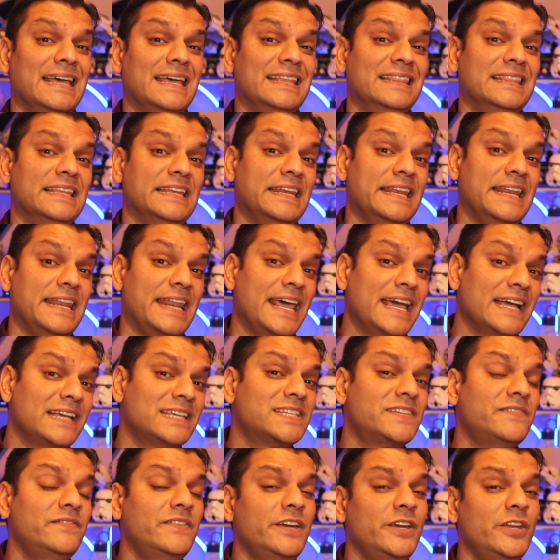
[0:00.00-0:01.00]
in the
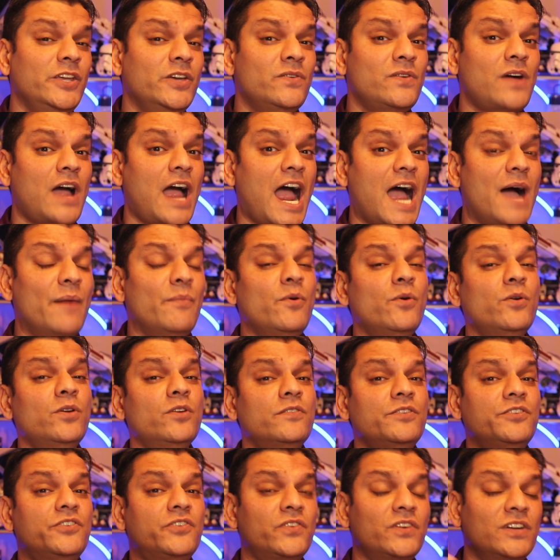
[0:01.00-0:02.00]
next video, I'm going
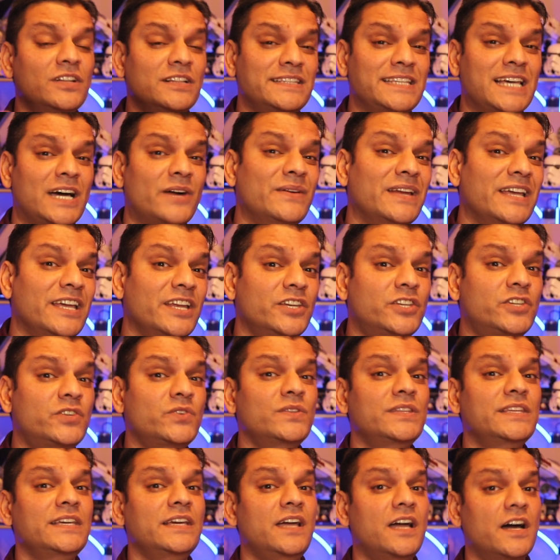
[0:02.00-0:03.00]
to drill down
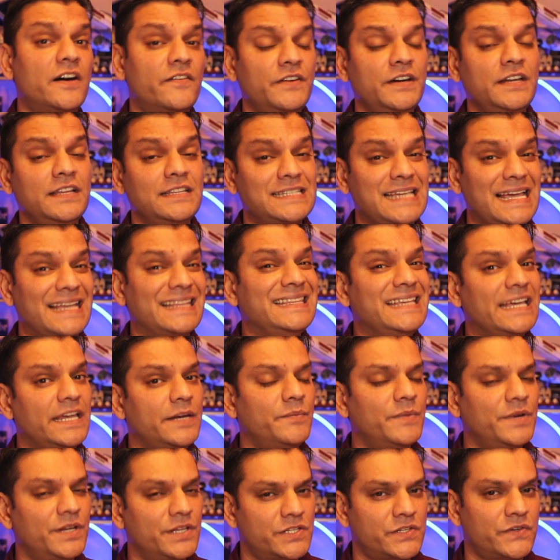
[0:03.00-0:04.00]
into the governance and the
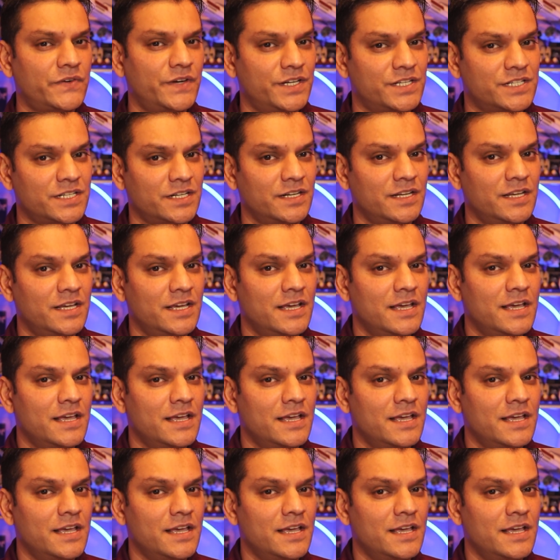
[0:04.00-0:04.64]
administration.